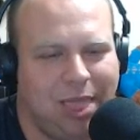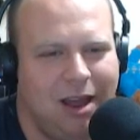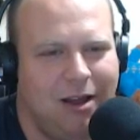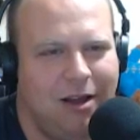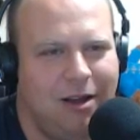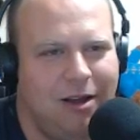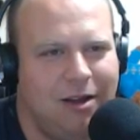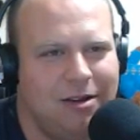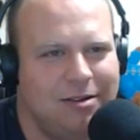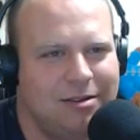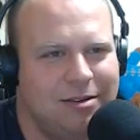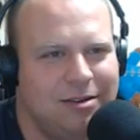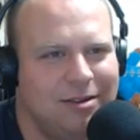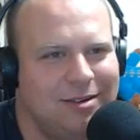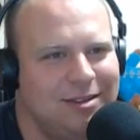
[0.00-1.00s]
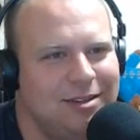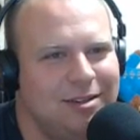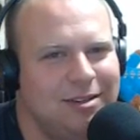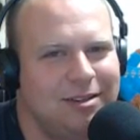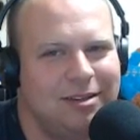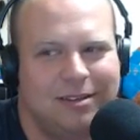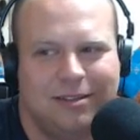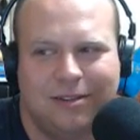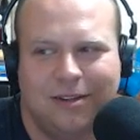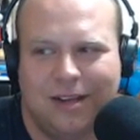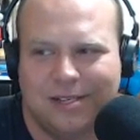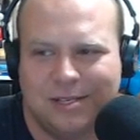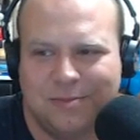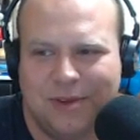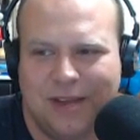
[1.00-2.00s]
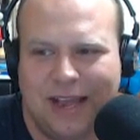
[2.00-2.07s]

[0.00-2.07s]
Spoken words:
Oh, lost my asshole.